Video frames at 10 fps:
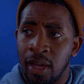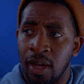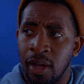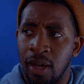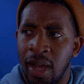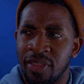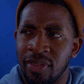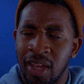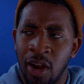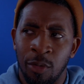I
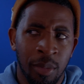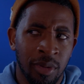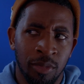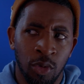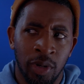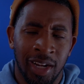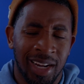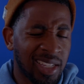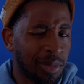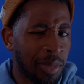think I remember them doing it
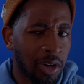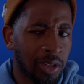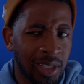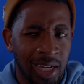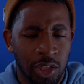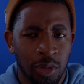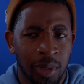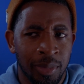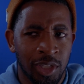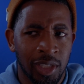against Maryland. Not sure
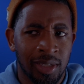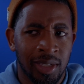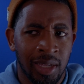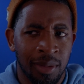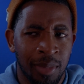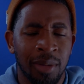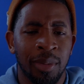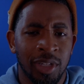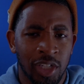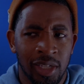about Michigan State. It might have been
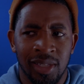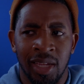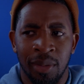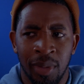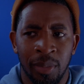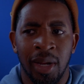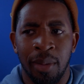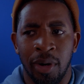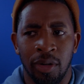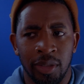Michigan State and maybe not
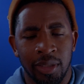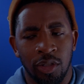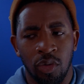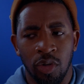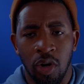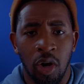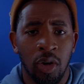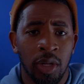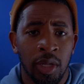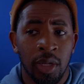Maryland. Don't recall.
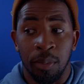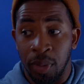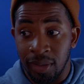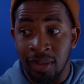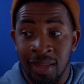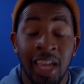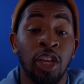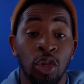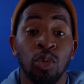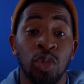But they
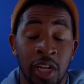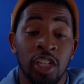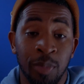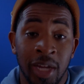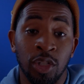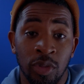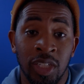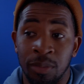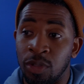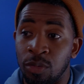use their special
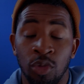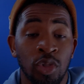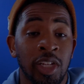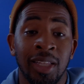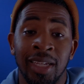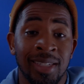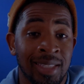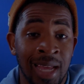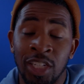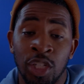teams. UCLA does
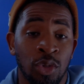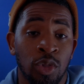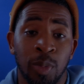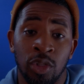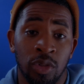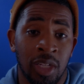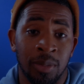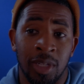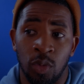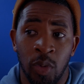not just use special teams
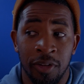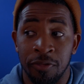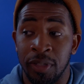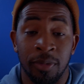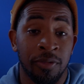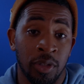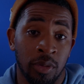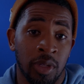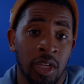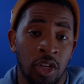as a way to flip the
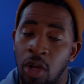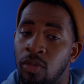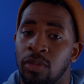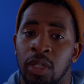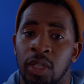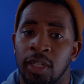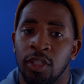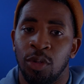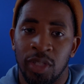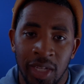field. No.
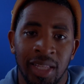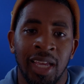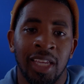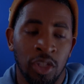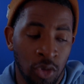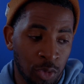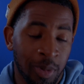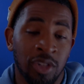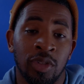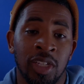UCLA use
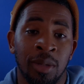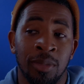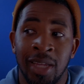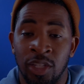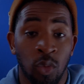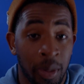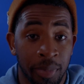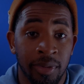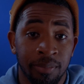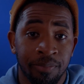special teams as a weapon.